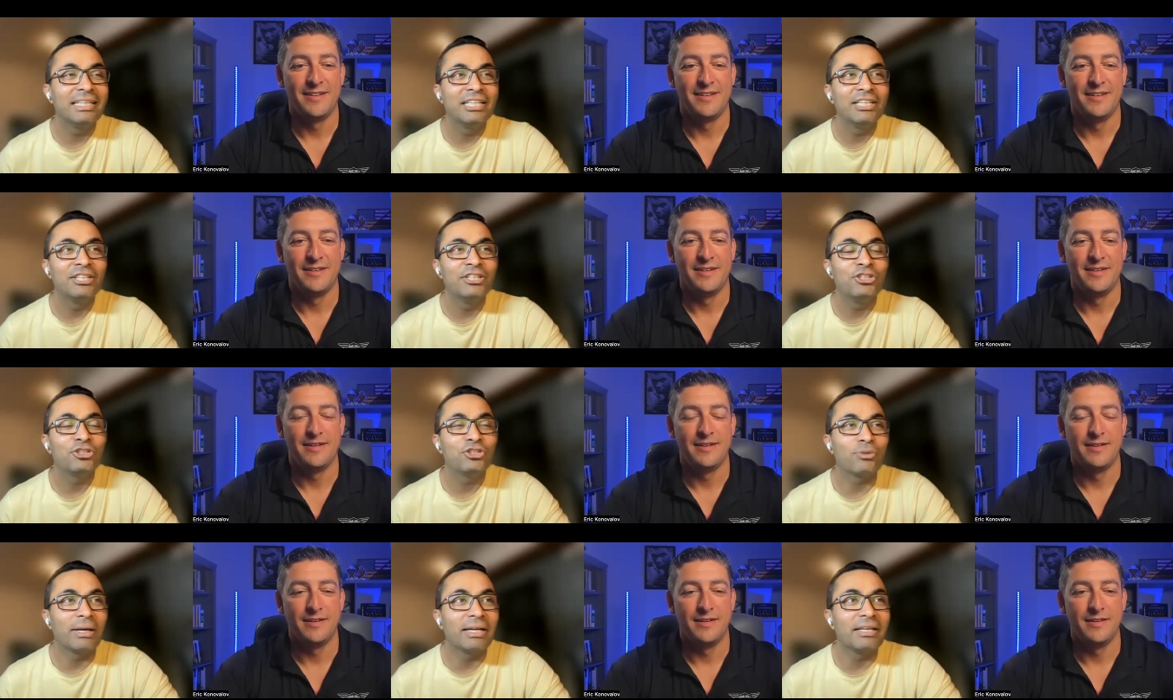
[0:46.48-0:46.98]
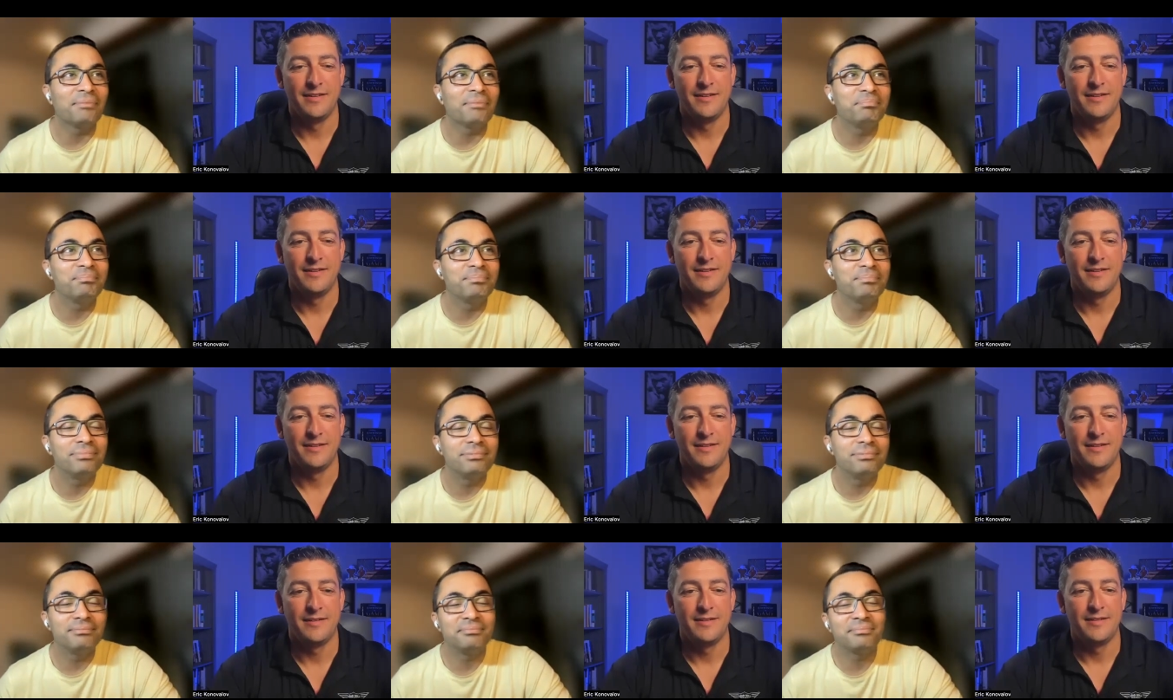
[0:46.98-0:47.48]
Speaker 1: So, I,
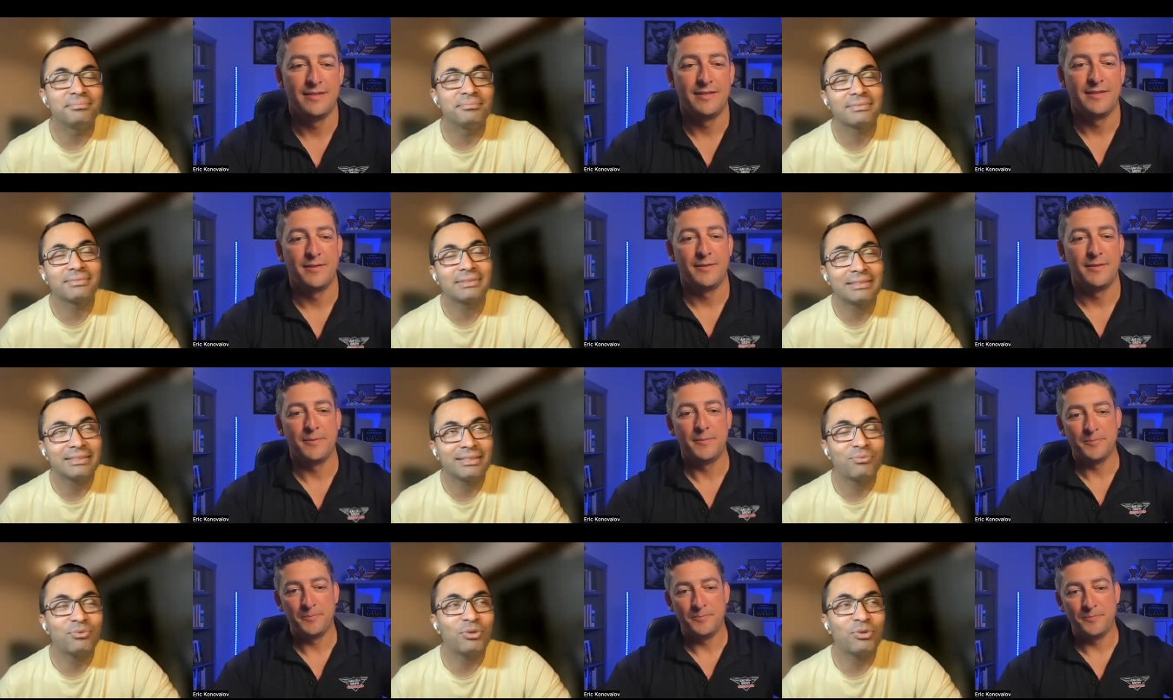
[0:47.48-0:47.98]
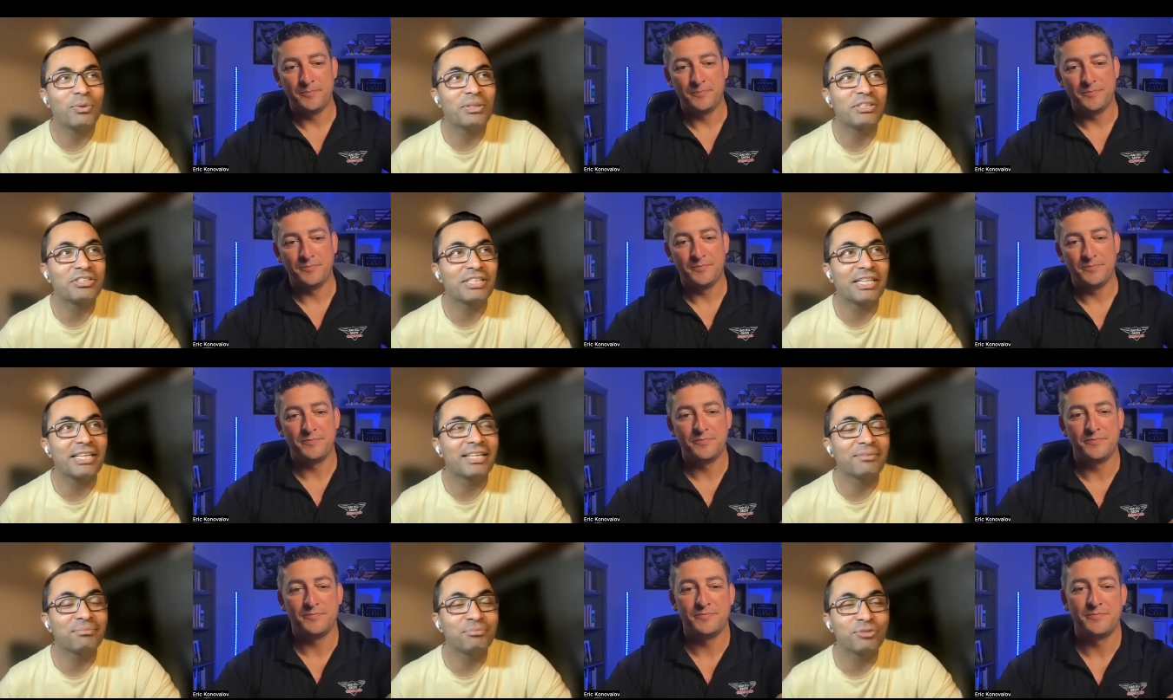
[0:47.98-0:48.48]
what do I
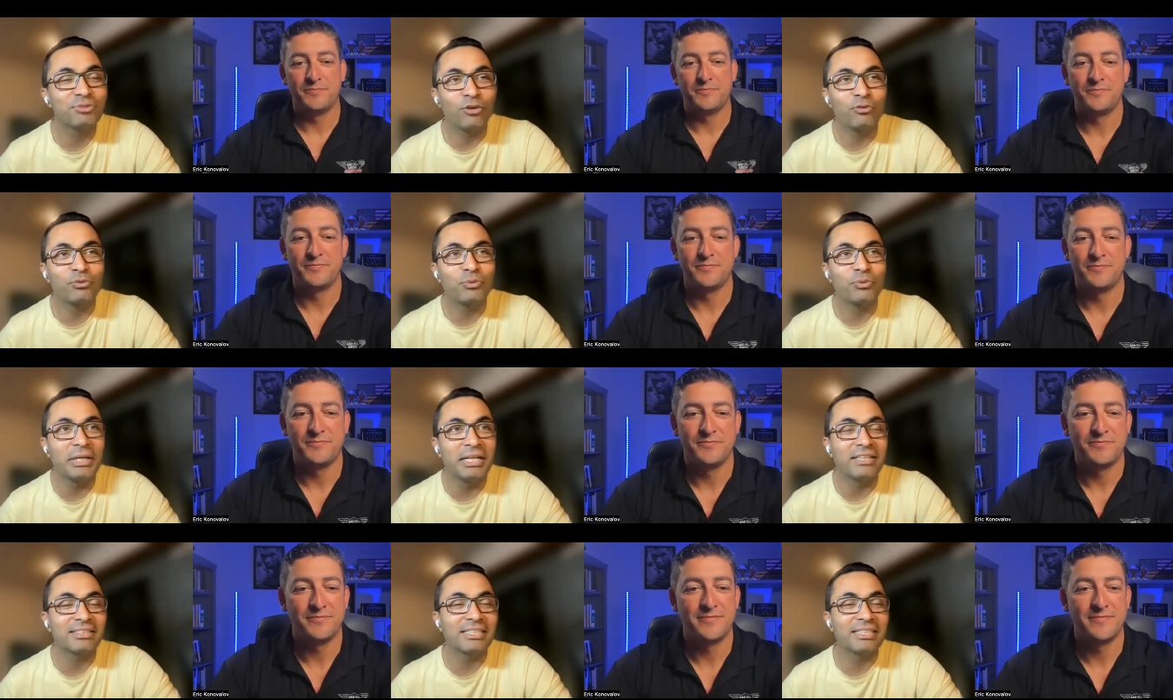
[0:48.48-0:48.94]
say software does?